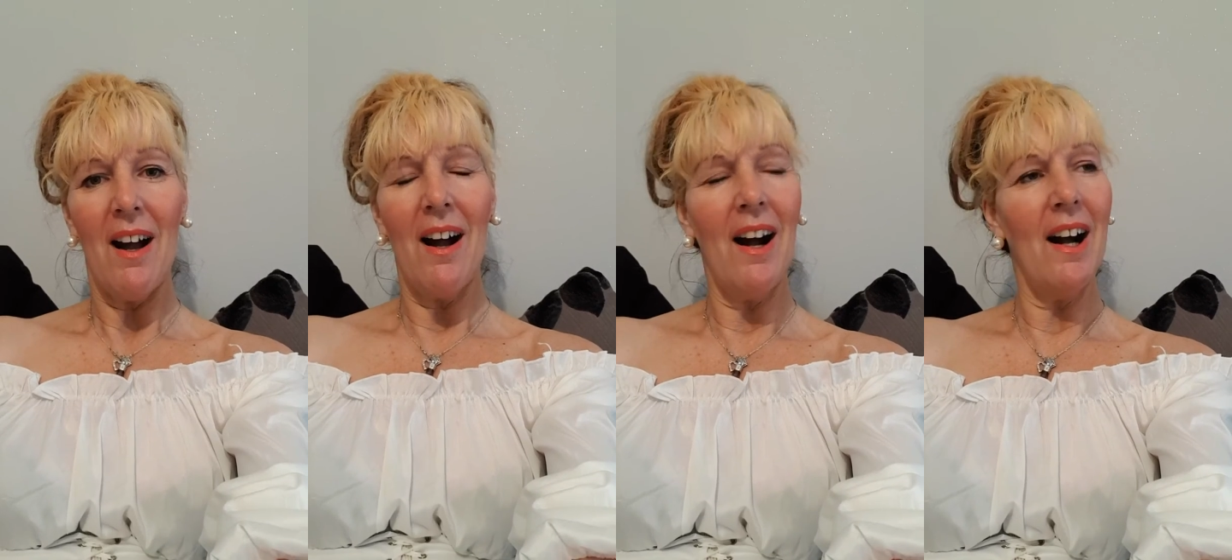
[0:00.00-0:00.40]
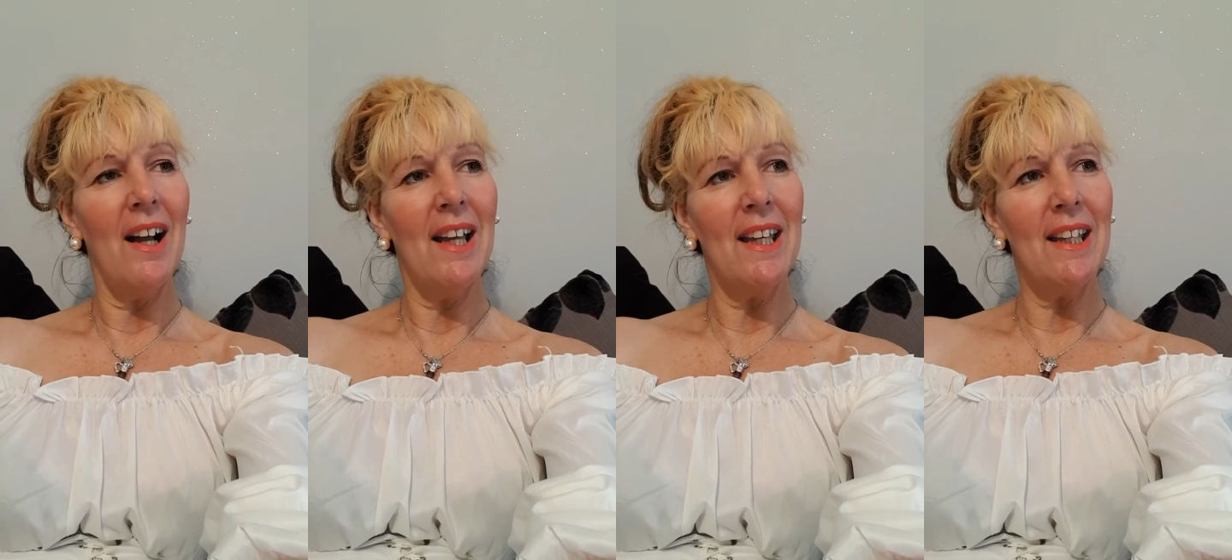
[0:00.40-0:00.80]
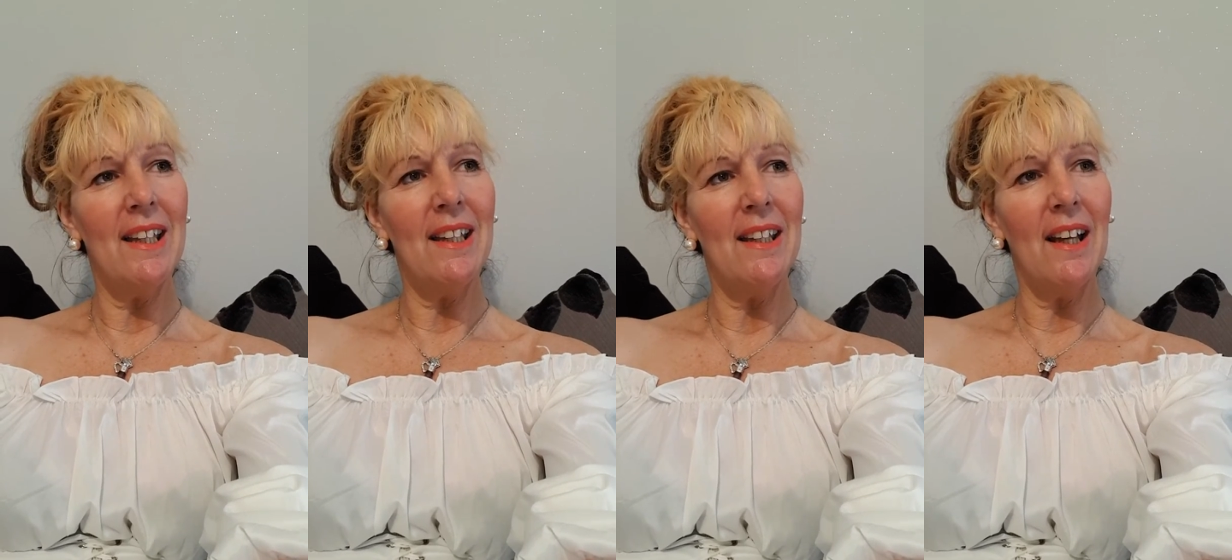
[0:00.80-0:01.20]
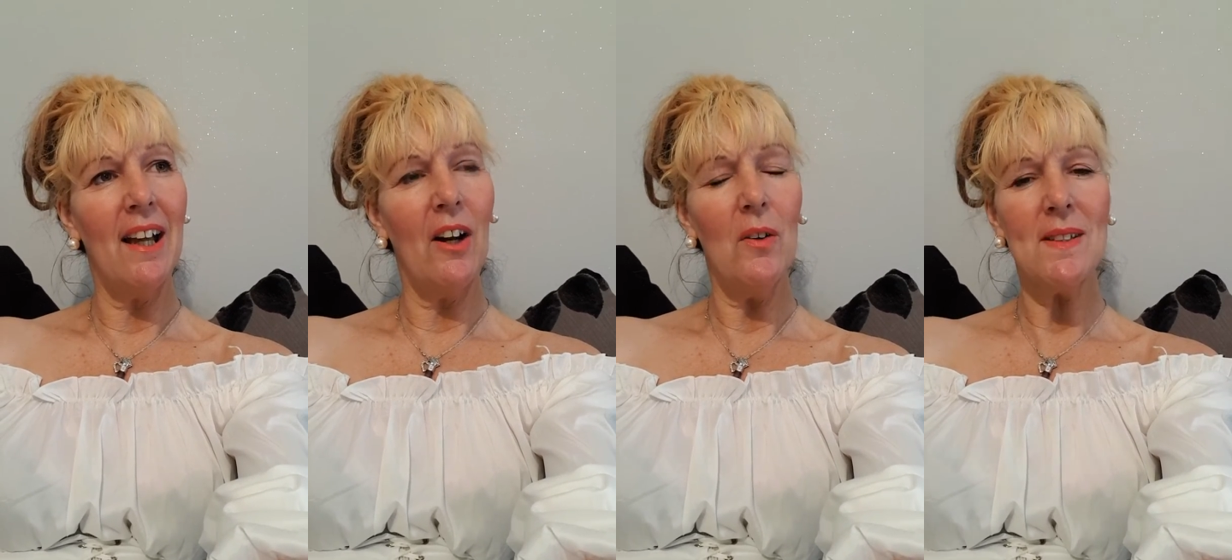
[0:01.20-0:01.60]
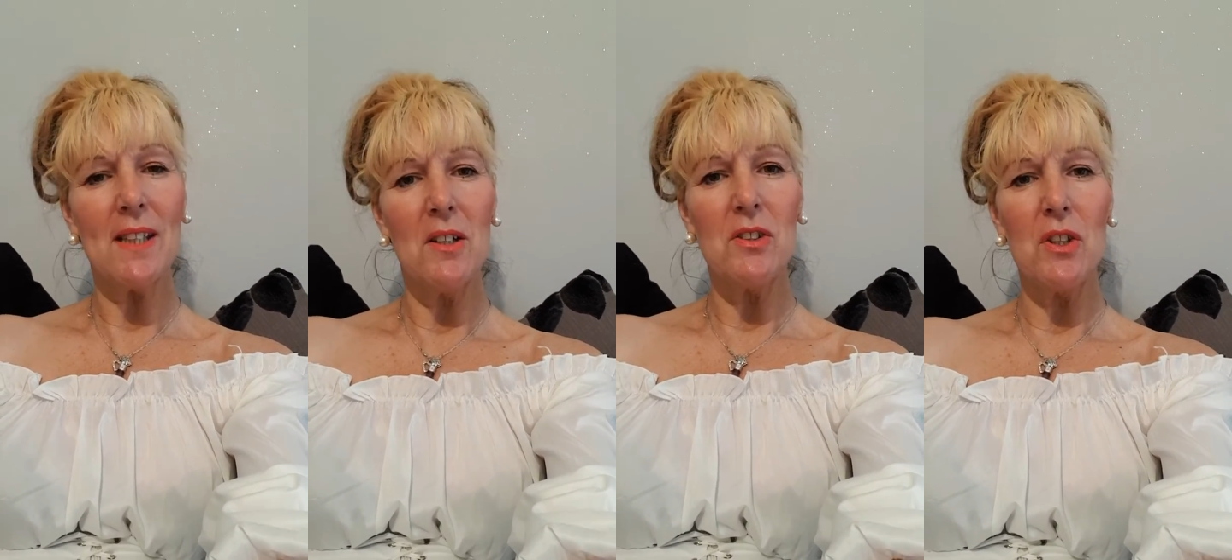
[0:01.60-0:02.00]
I
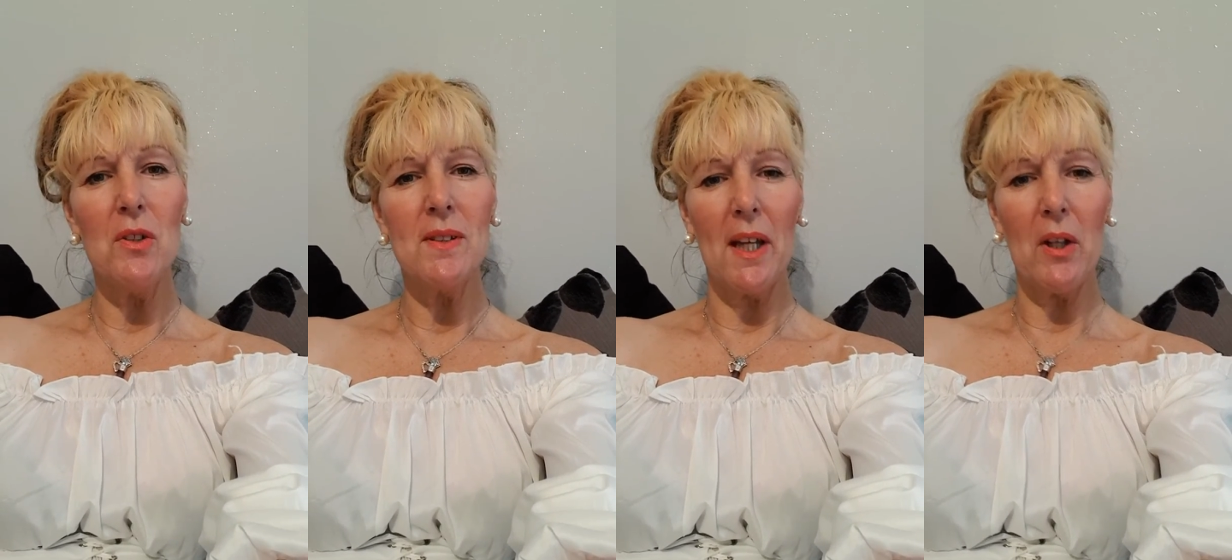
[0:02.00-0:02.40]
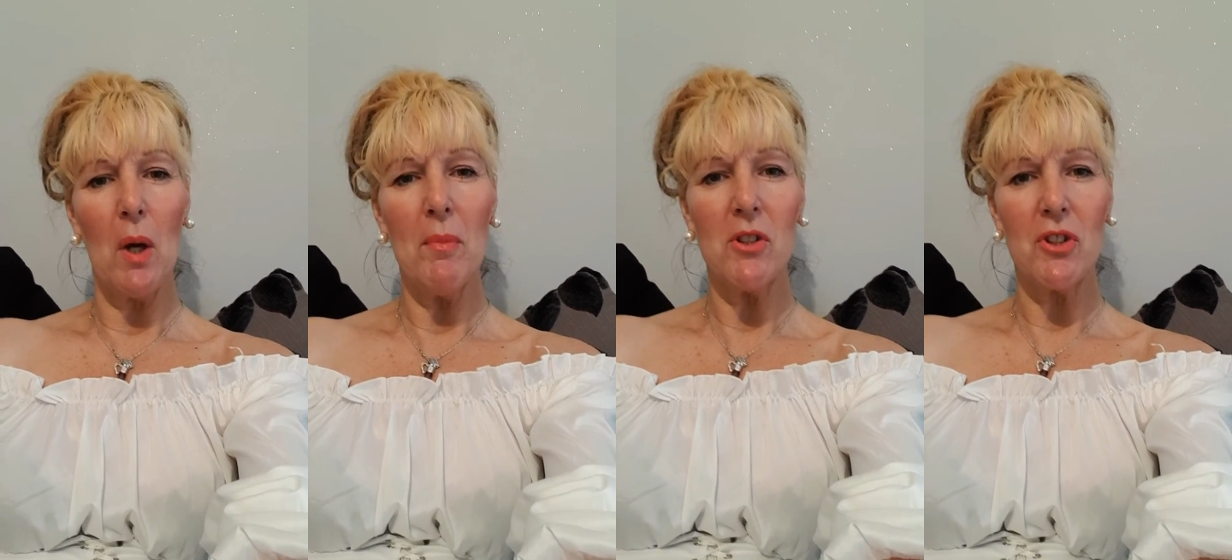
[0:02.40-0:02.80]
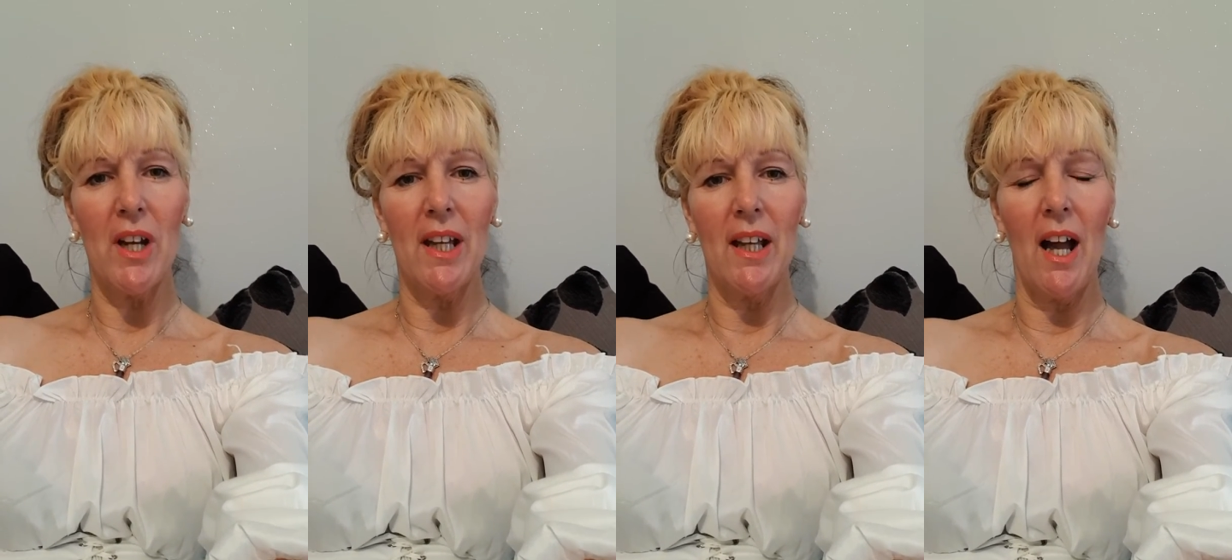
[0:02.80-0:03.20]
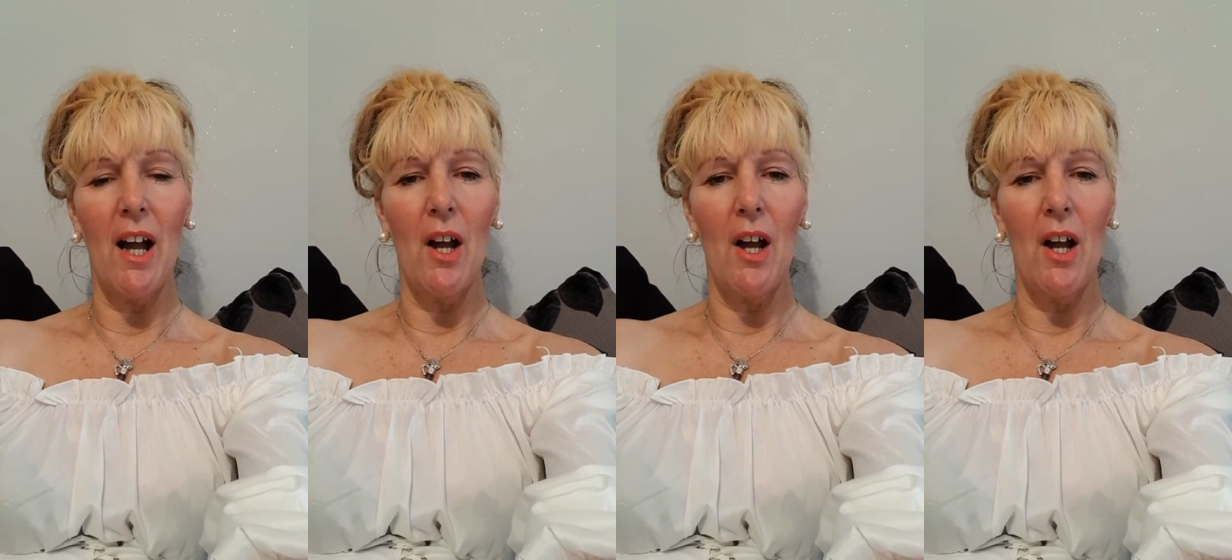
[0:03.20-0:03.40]
also do psychometry,